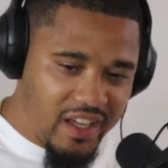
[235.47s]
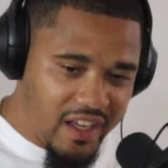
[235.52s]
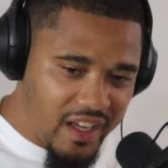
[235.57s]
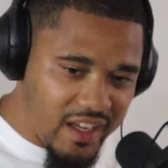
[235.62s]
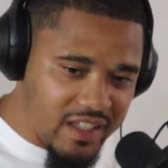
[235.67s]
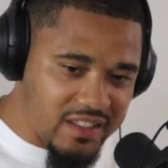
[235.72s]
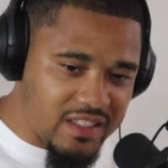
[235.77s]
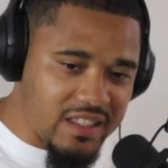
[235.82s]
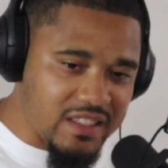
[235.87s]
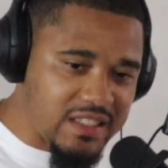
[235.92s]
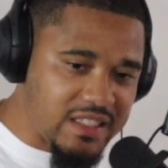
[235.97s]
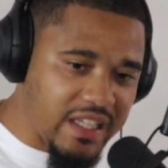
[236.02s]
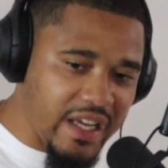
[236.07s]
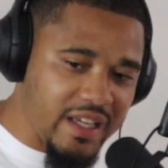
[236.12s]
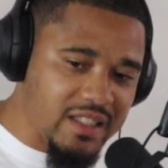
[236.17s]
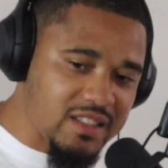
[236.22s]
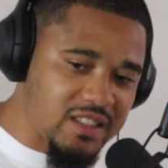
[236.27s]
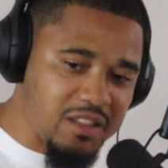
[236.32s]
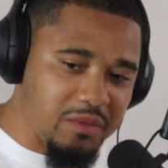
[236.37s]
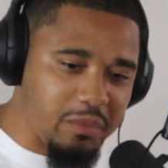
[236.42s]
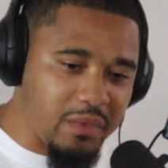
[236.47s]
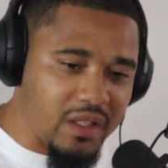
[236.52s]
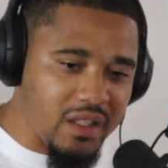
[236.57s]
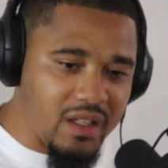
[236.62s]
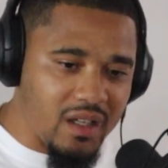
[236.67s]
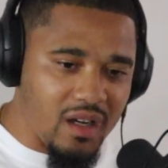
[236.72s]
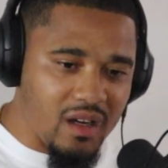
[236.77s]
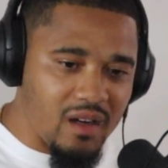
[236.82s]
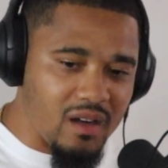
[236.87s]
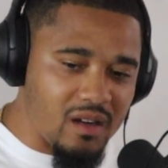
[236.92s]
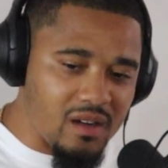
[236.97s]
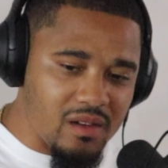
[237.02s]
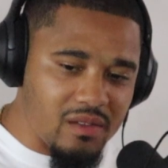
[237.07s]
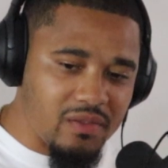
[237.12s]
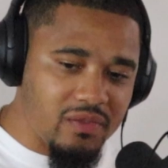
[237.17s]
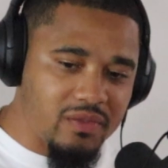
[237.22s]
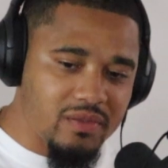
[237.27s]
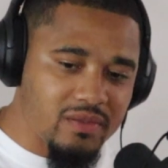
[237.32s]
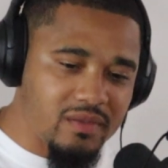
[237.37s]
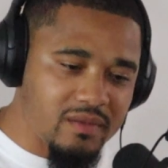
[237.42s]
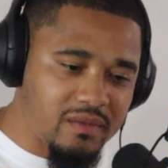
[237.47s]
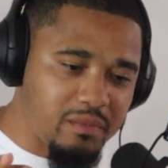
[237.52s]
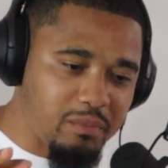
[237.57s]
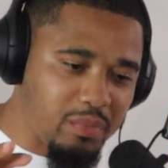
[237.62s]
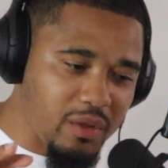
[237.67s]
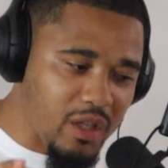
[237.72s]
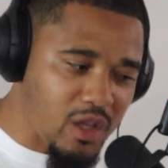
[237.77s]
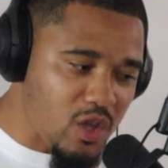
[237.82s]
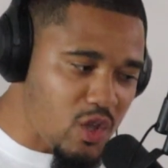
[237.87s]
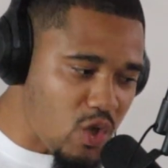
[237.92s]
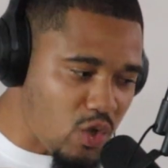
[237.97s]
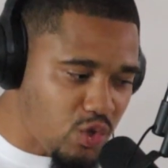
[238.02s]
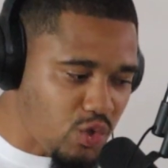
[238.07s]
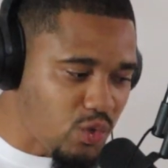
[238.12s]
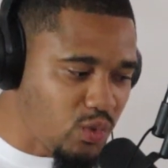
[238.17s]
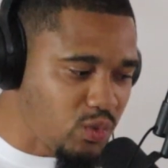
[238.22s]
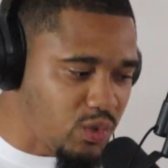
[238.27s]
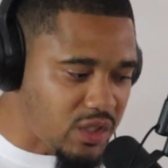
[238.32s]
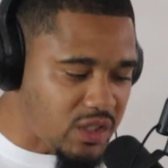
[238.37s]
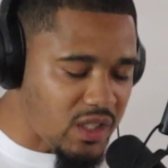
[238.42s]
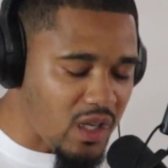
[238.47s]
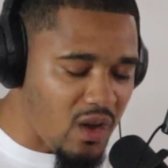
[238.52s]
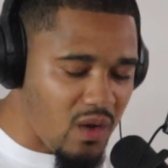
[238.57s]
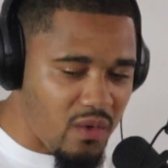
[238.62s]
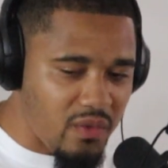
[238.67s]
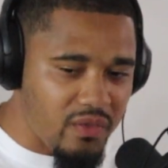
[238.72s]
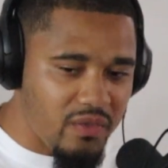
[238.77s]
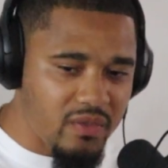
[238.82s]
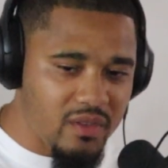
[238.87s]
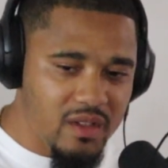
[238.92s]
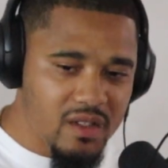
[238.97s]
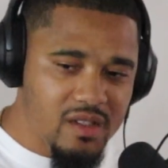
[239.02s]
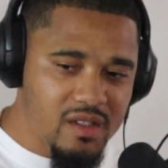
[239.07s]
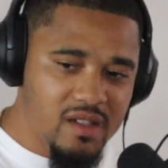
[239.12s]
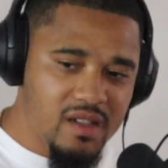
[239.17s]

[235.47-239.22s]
is a testament of being your true self,